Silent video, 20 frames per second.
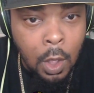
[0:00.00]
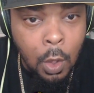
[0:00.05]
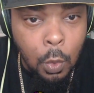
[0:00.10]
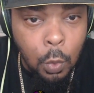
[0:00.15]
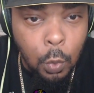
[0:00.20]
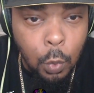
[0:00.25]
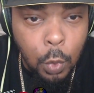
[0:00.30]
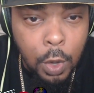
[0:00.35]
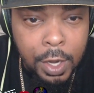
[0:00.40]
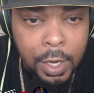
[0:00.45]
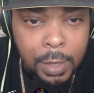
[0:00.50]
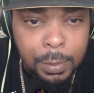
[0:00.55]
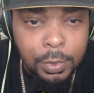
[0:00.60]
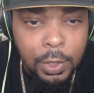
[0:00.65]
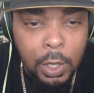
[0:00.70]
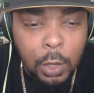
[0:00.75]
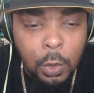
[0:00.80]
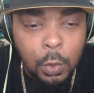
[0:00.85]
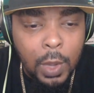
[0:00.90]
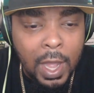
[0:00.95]
What up,
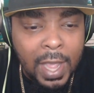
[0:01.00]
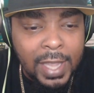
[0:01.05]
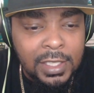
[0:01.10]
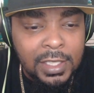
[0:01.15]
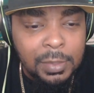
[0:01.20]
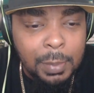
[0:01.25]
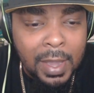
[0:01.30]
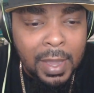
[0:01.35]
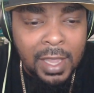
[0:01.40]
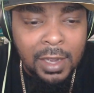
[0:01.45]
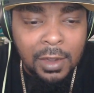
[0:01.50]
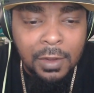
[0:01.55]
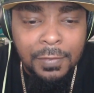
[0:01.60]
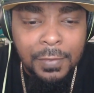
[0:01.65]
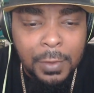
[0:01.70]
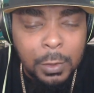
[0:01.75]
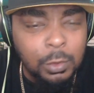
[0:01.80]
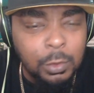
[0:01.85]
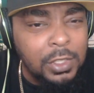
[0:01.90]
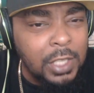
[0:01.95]
though, Heist Man the
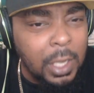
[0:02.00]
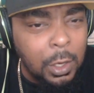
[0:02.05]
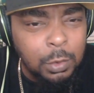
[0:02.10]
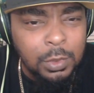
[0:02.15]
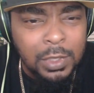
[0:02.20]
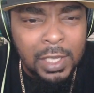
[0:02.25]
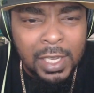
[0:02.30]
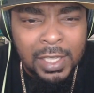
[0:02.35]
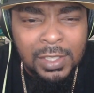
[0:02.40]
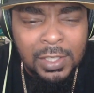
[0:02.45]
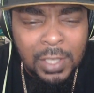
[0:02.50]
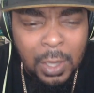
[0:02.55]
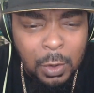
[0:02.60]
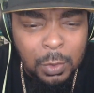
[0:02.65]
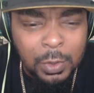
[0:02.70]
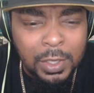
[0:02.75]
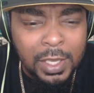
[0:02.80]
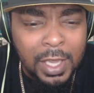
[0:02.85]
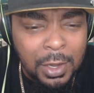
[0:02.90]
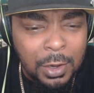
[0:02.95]
Foe? Talk that
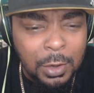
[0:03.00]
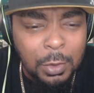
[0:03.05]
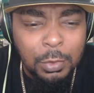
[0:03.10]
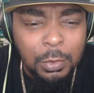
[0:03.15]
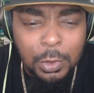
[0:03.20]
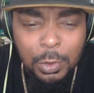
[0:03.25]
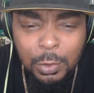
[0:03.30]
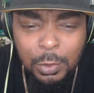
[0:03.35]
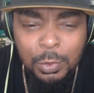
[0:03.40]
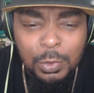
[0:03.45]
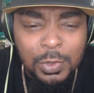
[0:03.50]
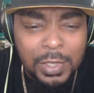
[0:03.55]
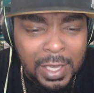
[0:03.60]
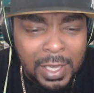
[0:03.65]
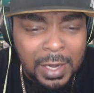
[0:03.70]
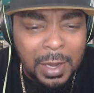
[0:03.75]
talk, ghetto news and